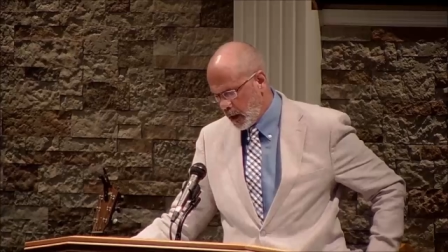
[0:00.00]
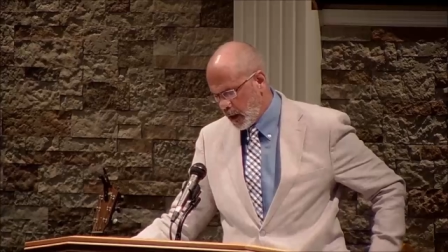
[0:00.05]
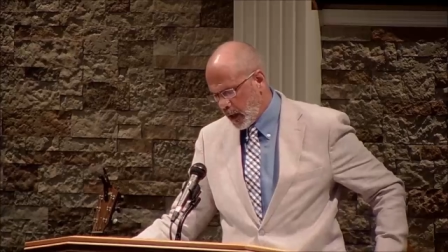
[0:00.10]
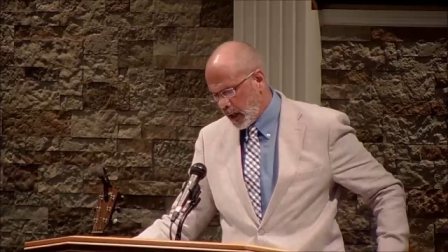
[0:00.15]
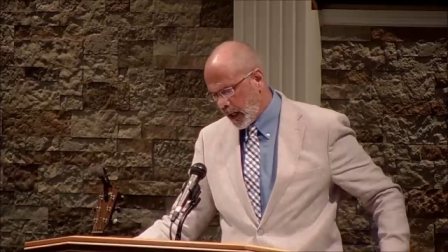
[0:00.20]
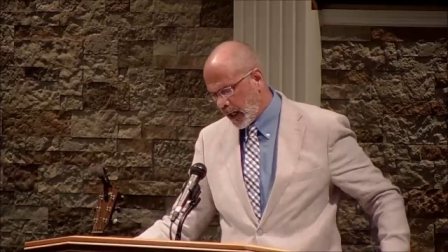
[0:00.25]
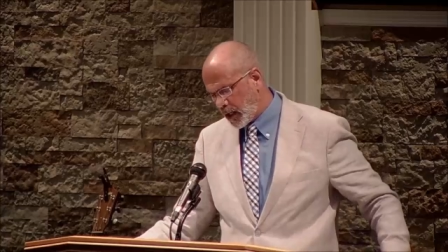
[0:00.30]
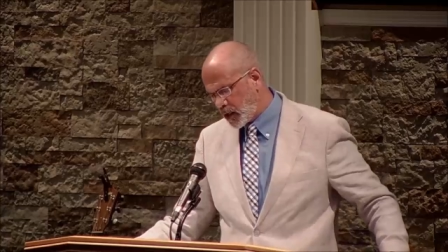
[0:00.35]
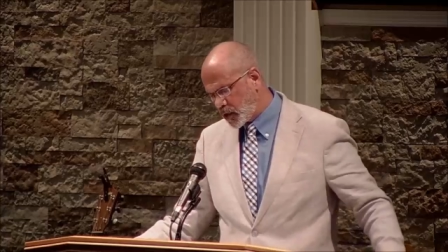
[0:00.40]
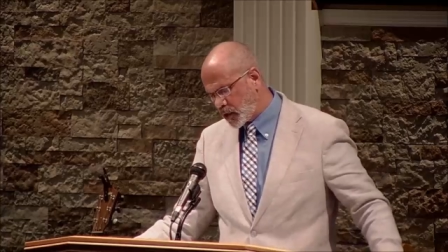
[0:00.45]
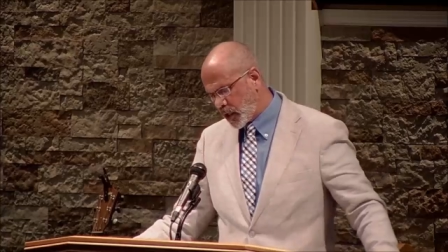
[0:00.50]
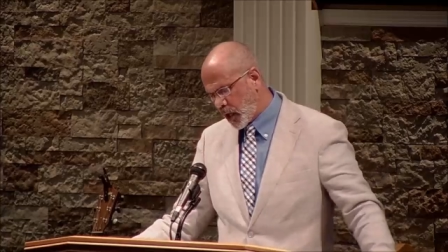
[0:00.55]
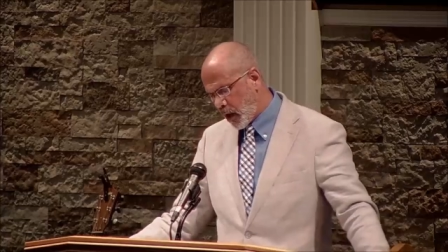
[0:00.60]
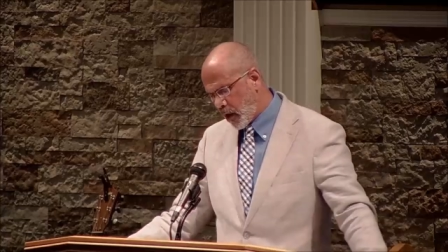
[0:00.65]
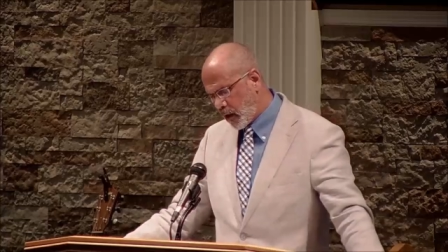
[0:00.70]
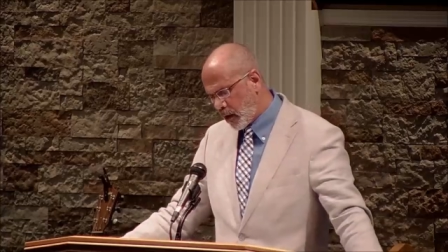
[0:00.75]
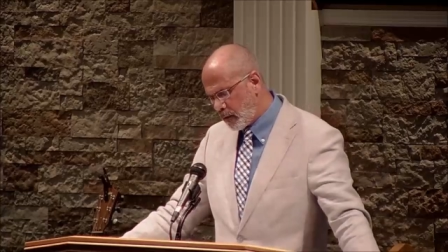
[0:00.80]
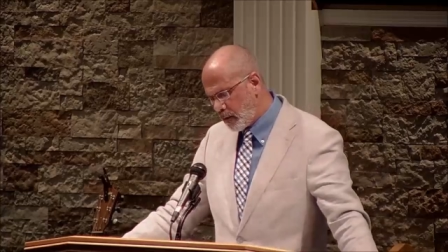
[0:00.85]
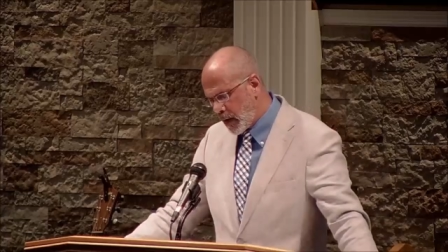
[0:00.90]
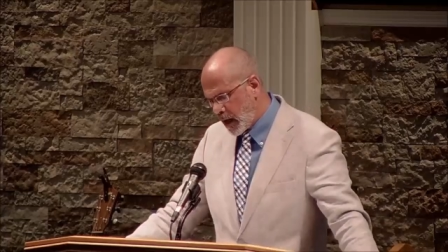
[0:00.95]
He
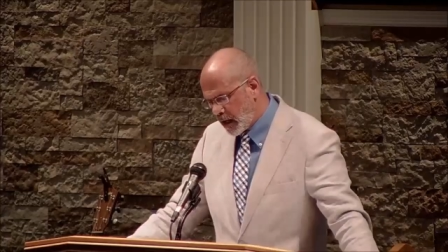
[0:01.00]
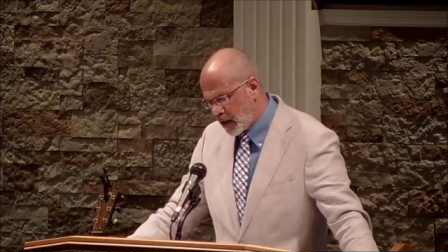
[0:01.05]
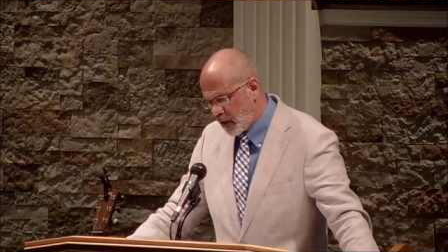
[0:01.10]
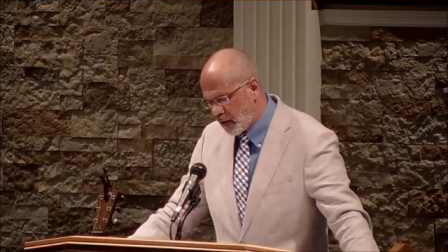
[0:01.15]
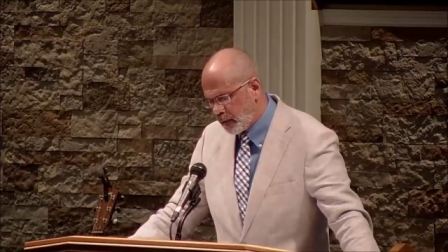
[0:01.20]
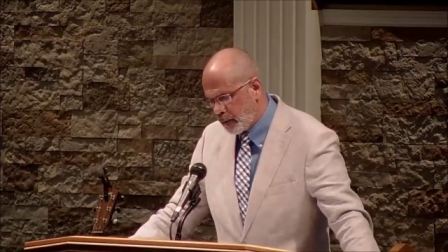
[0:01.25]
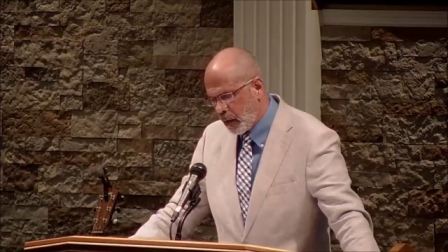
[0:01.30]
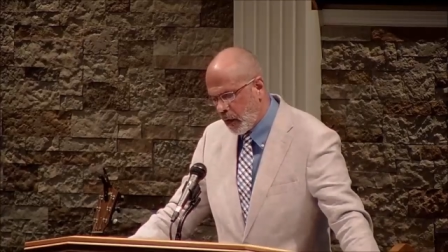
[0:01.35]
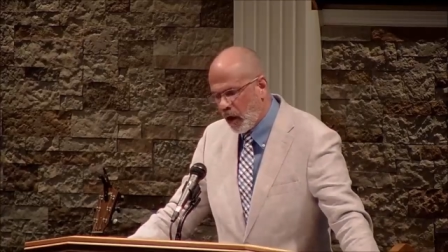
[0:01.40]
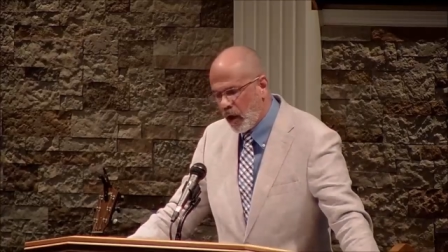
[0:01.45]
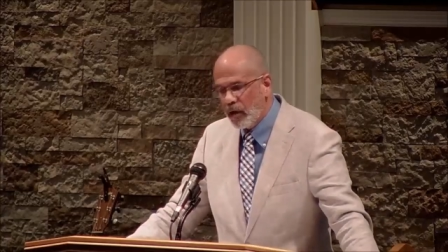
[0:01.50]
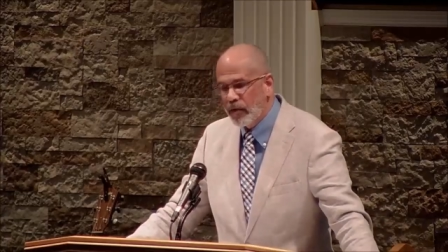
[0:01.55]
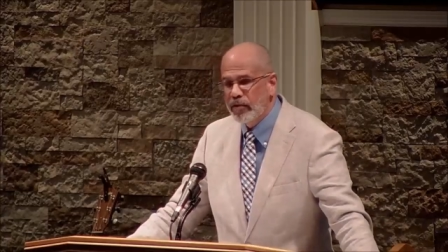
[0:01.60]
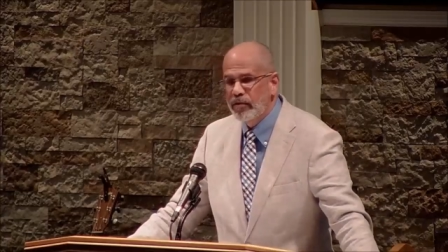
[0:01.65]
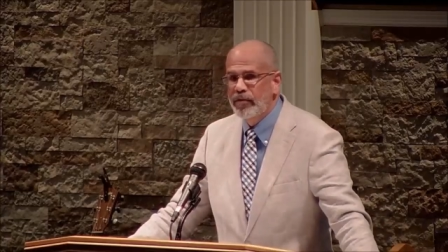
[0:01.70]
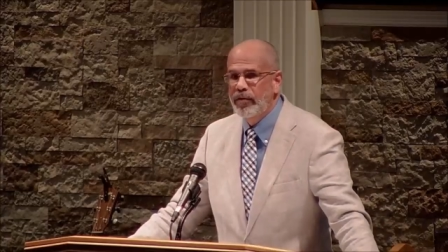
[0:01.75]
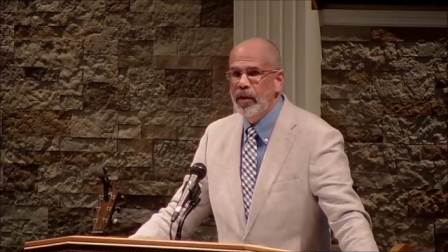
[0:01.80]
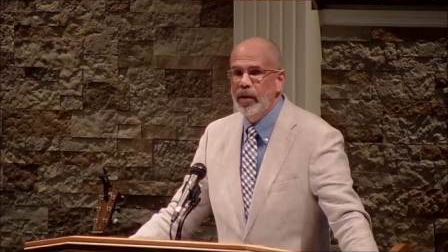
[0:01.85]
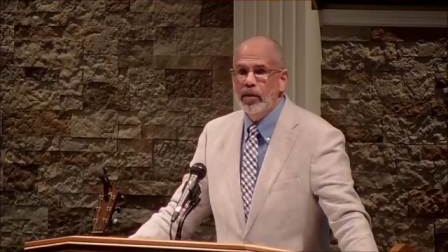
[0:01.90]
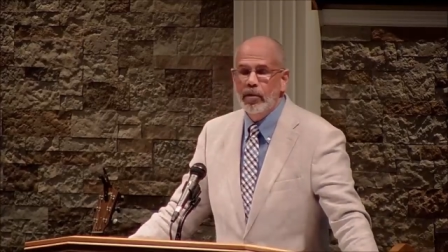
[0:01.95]
shared in many of Paul's
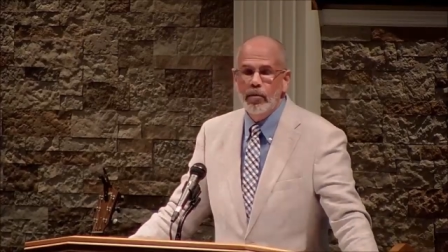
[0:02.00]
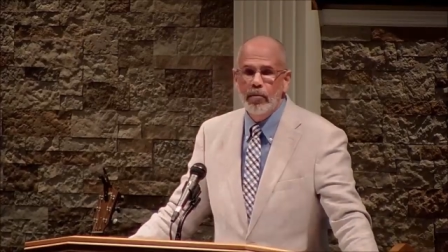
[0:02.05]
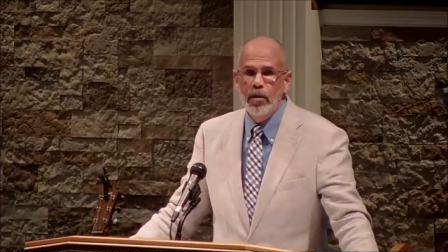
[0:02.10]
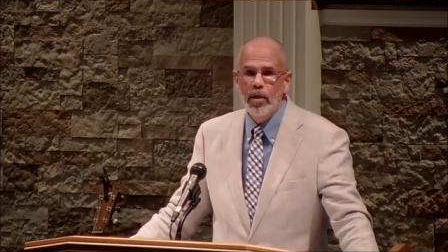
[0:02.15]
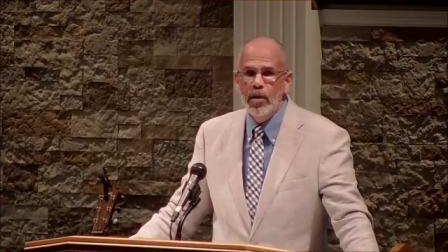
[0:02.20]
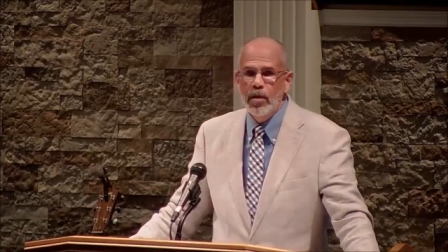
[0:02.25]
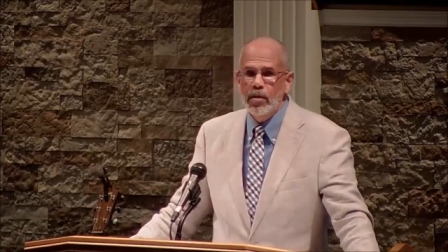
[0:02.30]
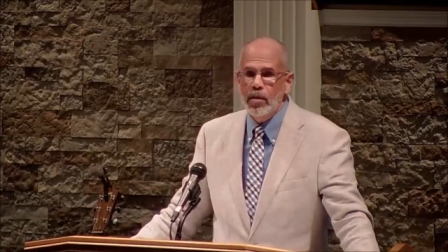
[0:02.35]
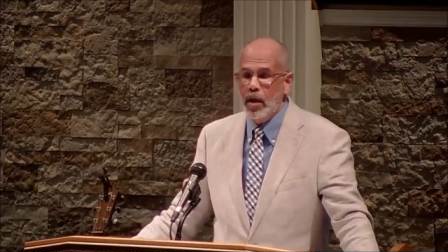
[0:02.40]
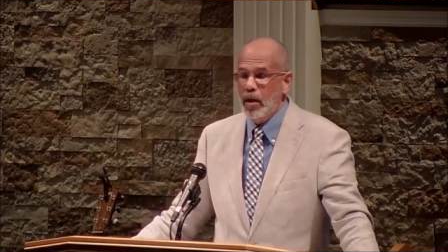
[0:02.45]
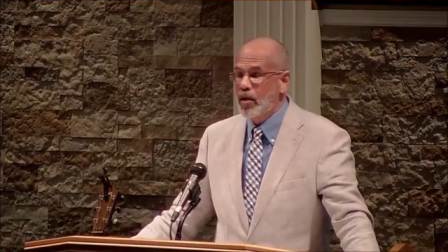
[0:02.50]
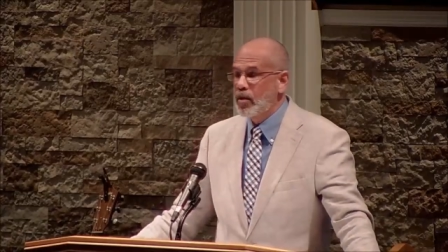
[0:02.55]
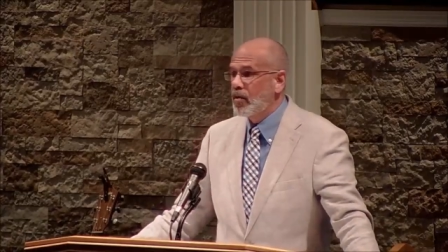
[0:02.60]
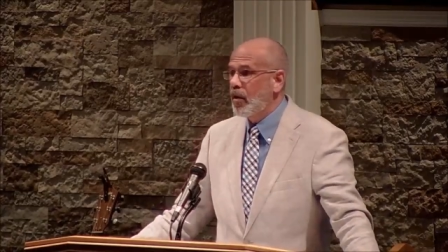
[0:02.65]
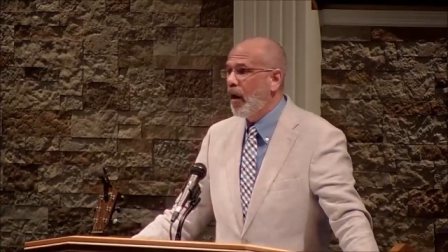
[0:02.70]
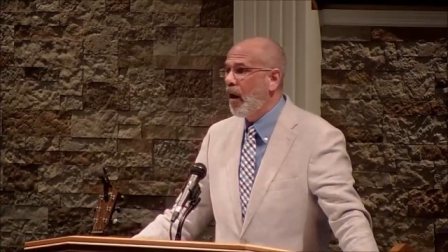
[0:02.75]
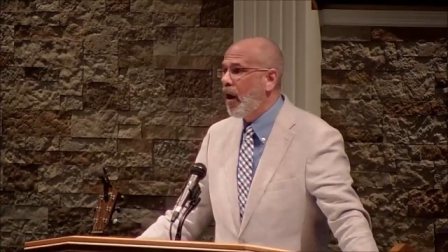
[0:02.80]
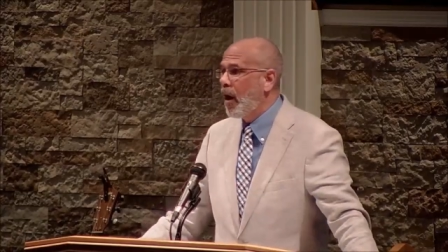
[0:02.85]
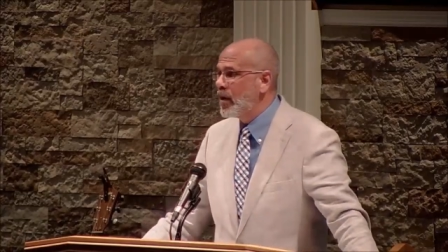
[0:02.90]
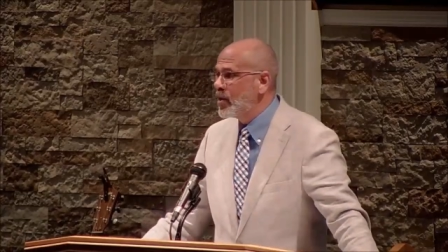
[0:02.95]
victories and his
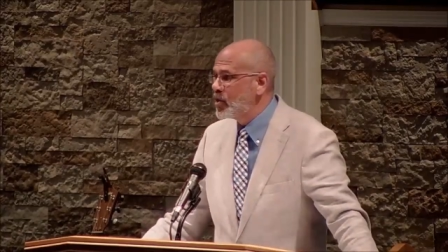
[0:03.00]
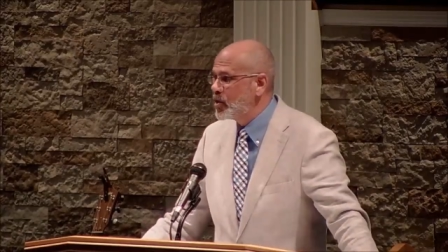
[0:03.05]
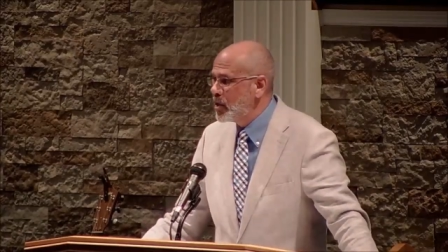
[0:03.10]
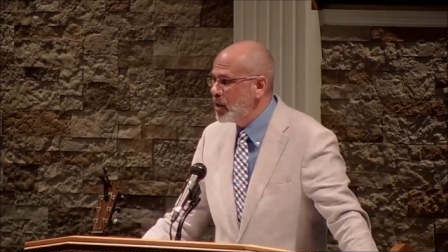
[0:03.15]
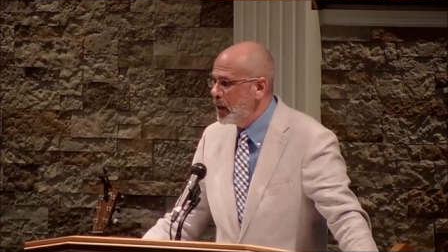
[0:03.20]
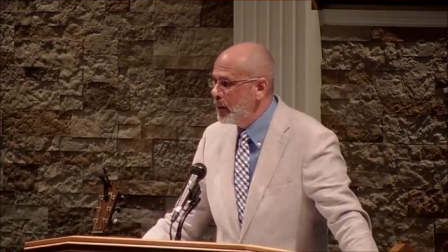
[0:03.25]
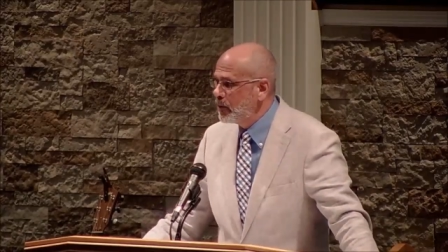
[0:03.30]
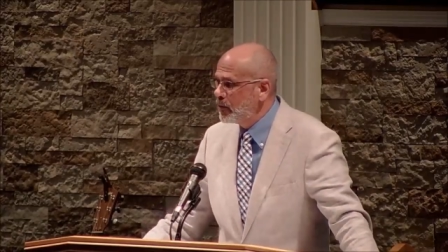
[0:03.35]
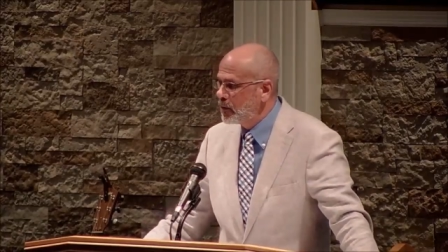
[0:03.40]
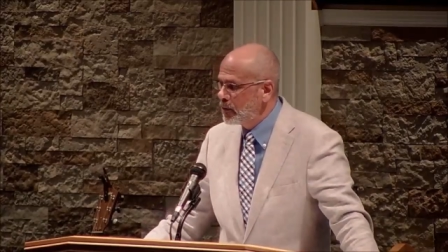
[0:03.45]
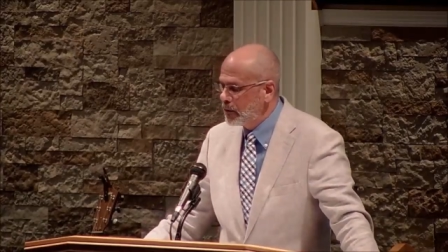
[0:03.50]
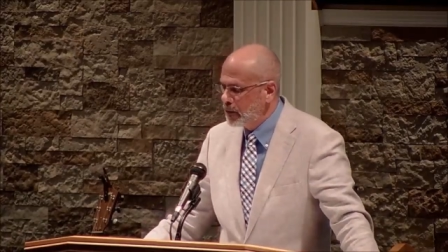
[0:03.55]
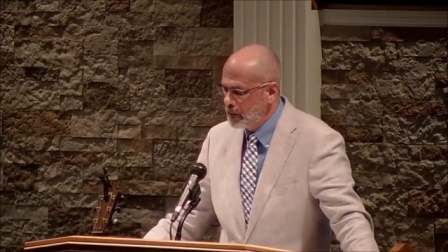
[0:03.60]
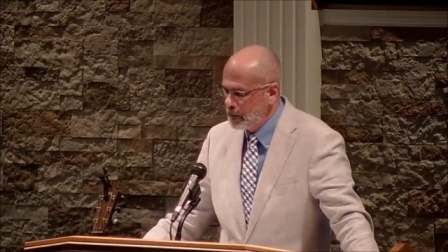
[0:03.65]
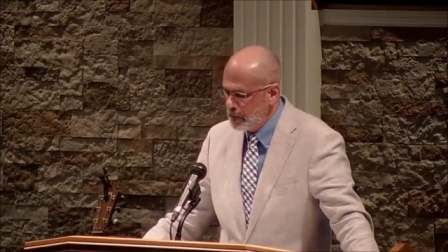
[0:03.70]
hardships,